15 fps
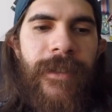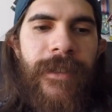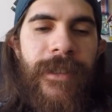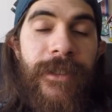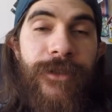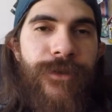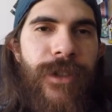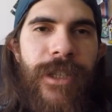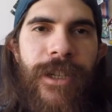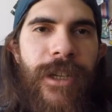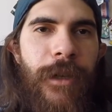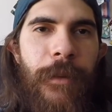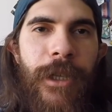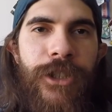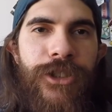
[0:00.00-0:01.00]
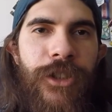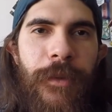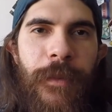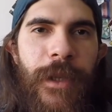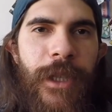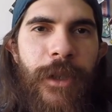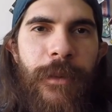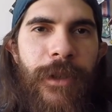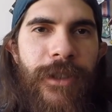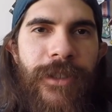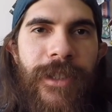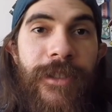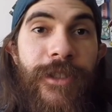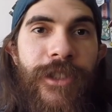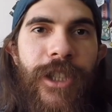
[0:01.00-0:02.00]
This is really gonna be a short video because
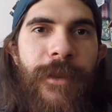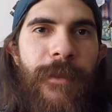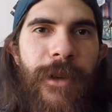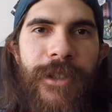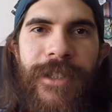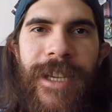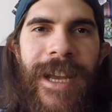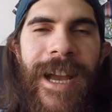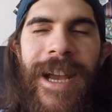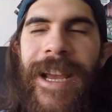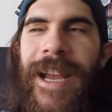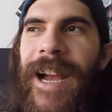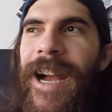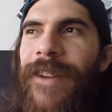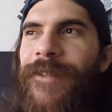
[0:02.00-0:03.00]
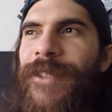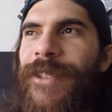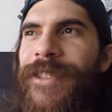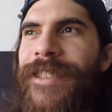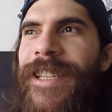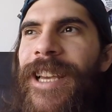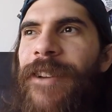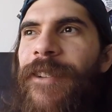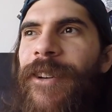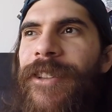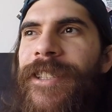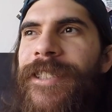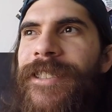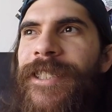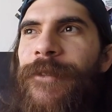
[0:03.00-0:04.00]
there's not much I have to say about
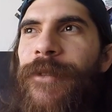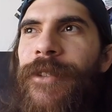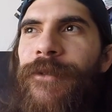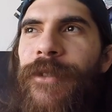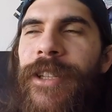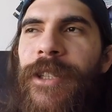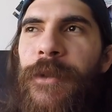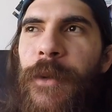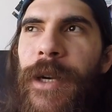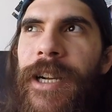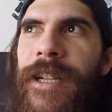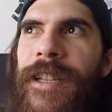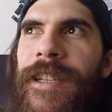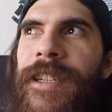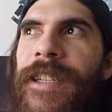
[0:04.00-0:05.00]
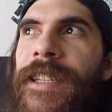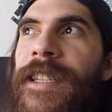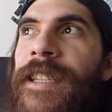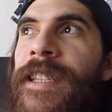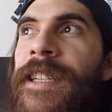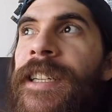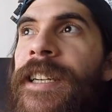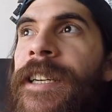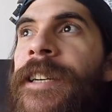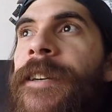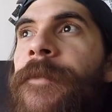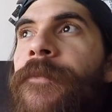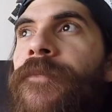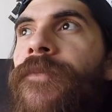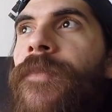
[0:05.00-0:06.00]
this. It went really well.
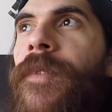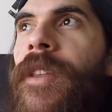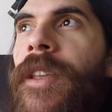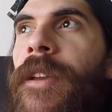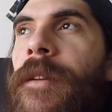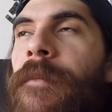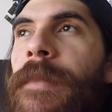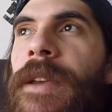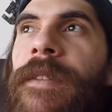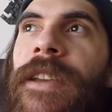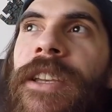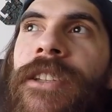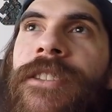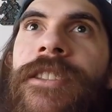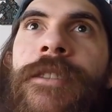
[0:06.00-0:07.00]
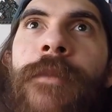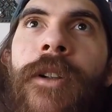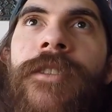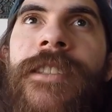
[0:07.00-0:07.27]
Maybe just a small